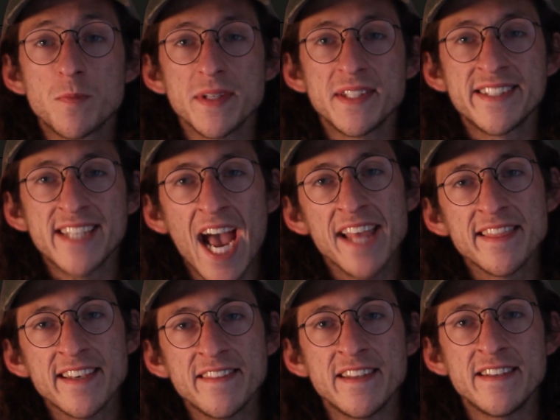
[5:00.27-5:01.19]
but
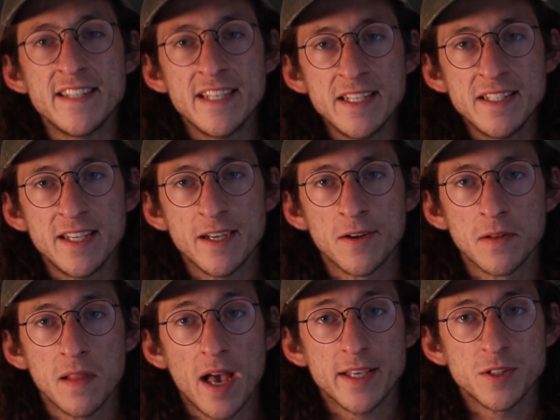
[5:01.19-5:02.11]
sadly the D tier
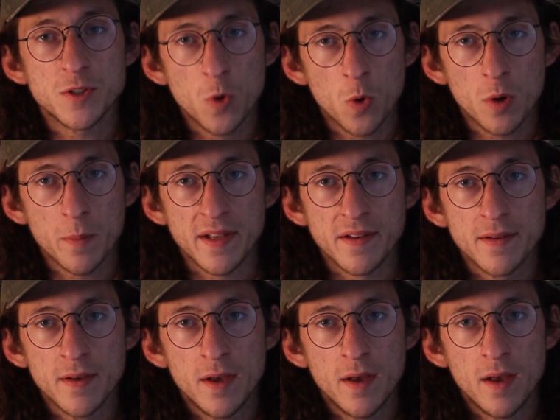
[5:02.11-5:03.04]
lies dormant.
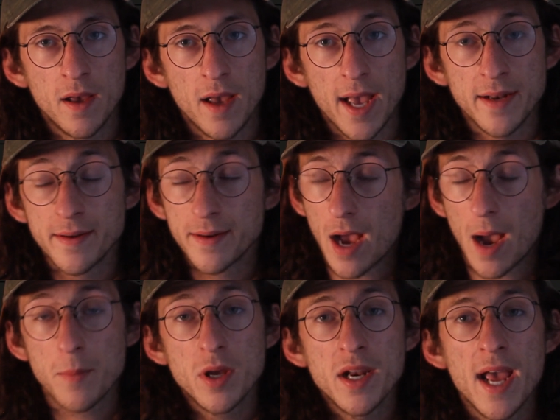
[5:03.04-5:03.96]
And
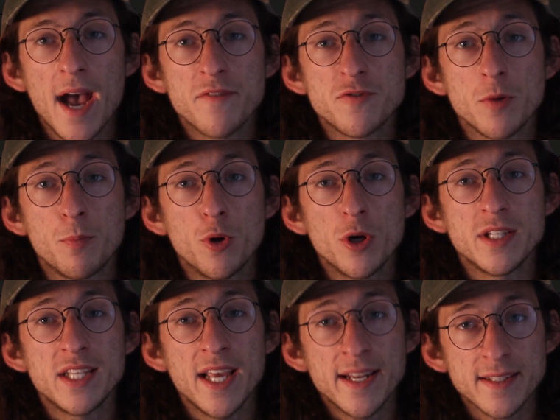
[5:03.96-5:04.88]
I'm gonna have to put
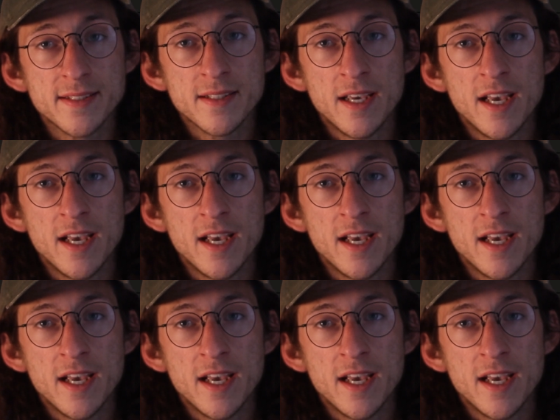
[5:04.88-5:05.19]
tennis